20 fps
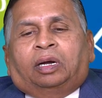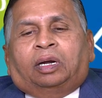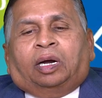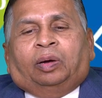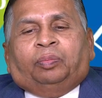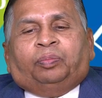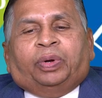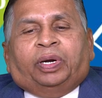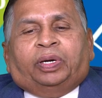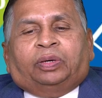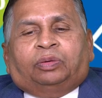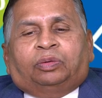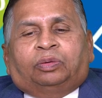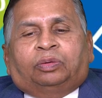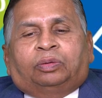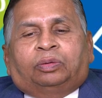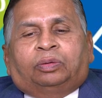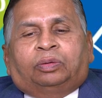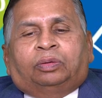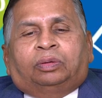compared
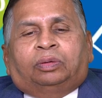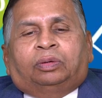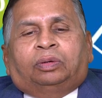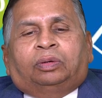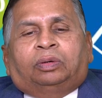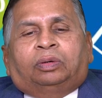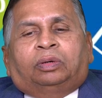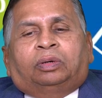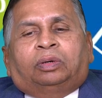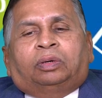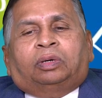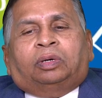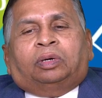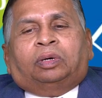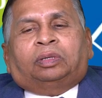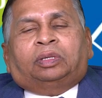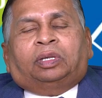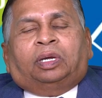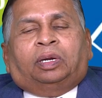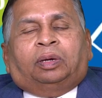to
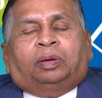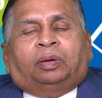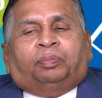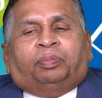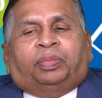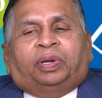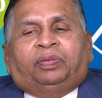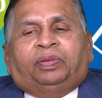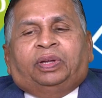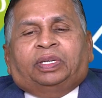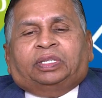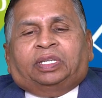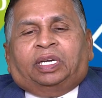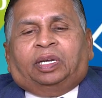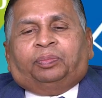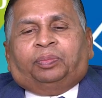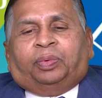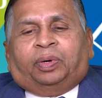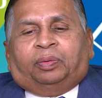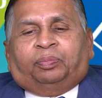the
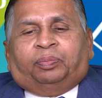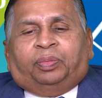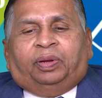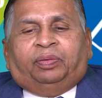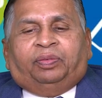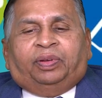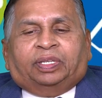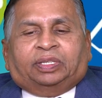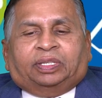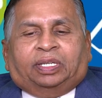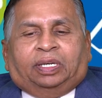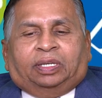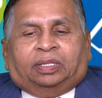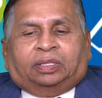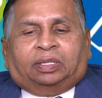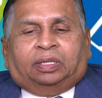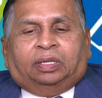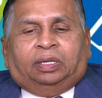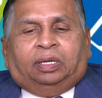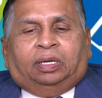previous
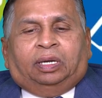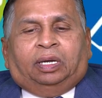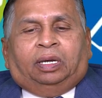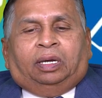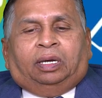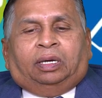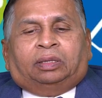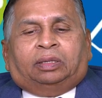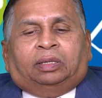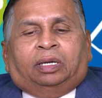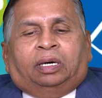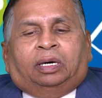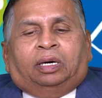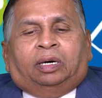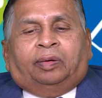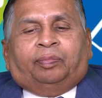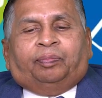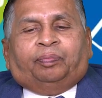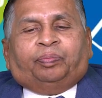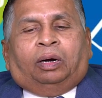years.
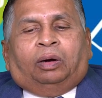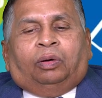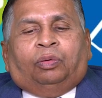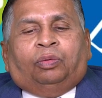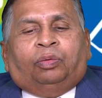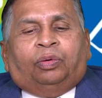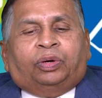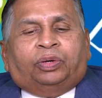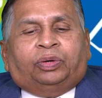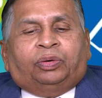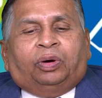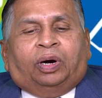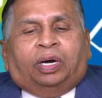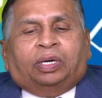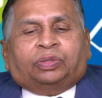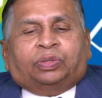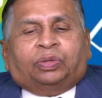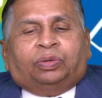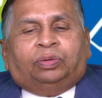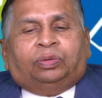The overdue
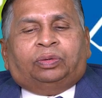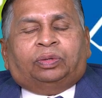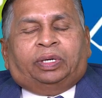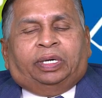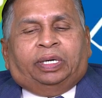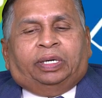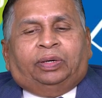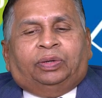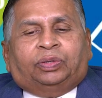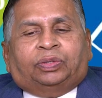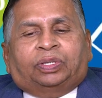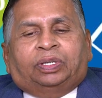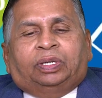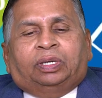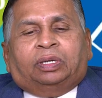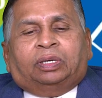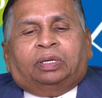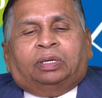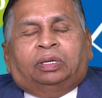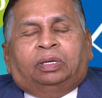also reduced
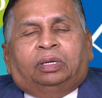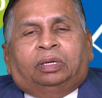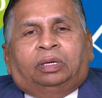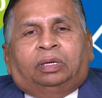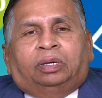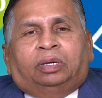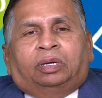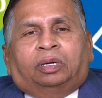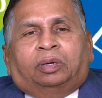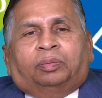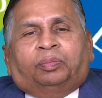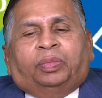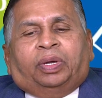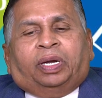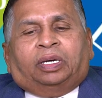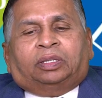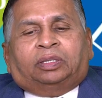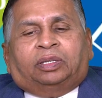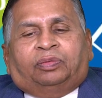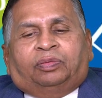
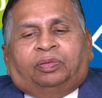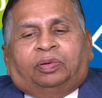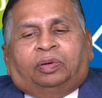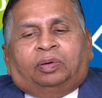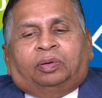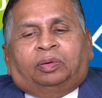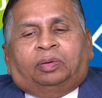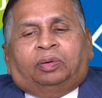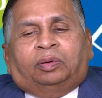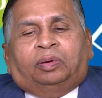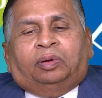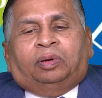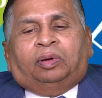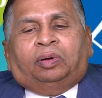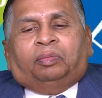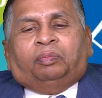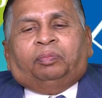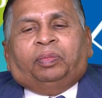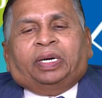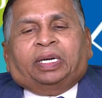because of
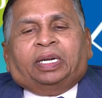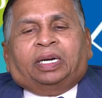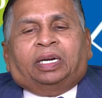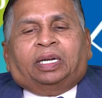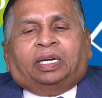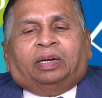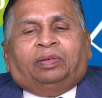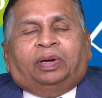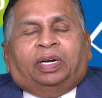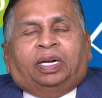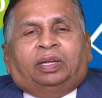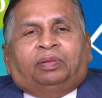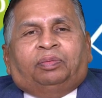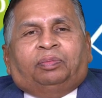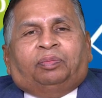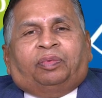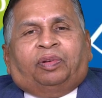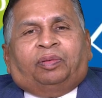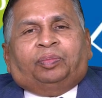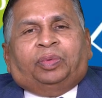better recovery
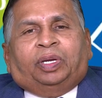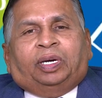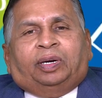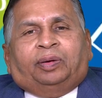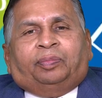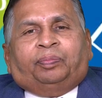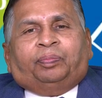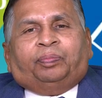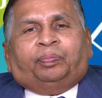from the